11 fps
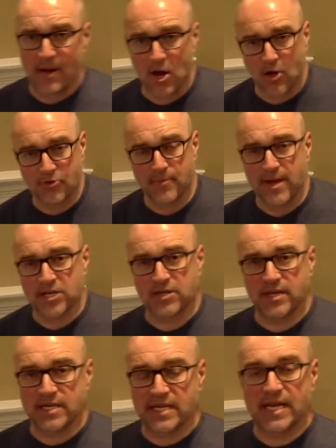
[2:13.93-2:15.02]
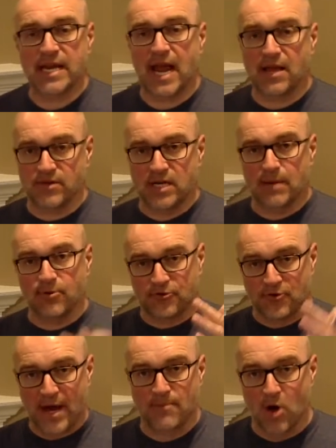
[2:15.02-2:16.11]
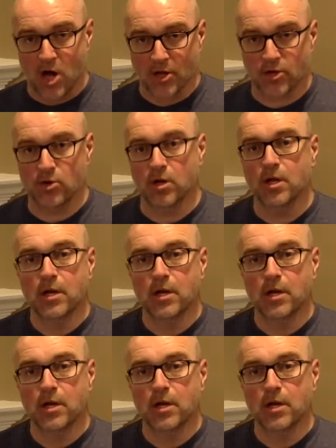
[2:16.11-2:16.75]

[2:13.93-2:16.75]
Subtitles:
I also mentioned that DNA is a double-stranded molecule,